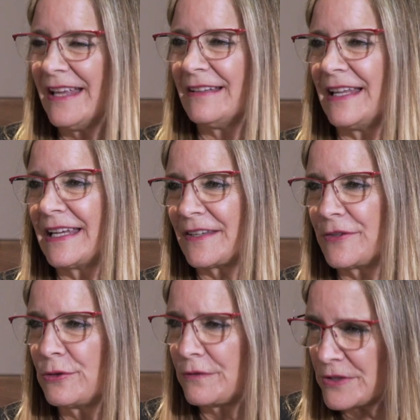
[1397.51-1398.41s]
like at
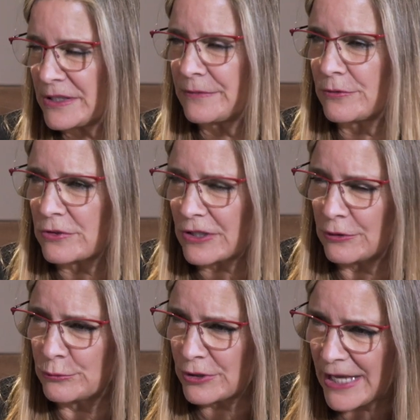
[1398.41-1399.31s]
the University of
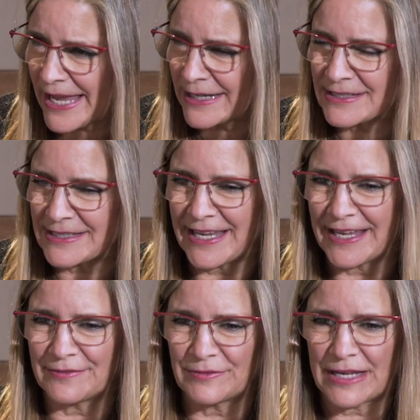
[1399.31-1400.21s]
Utrecht,
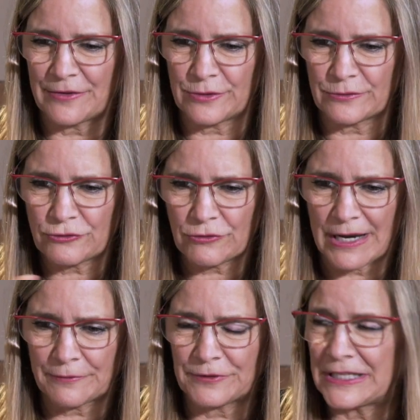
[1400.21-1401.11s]
and they're
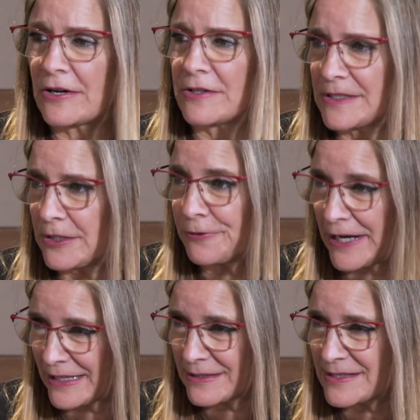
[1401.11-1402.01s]
trying for ERC
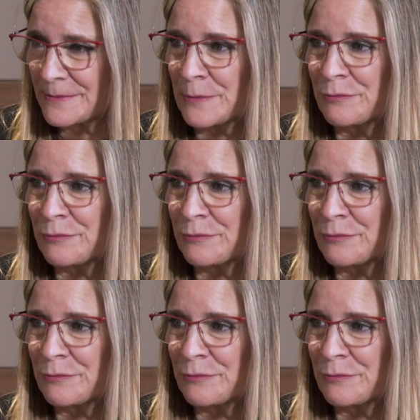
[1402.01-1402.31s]
grants,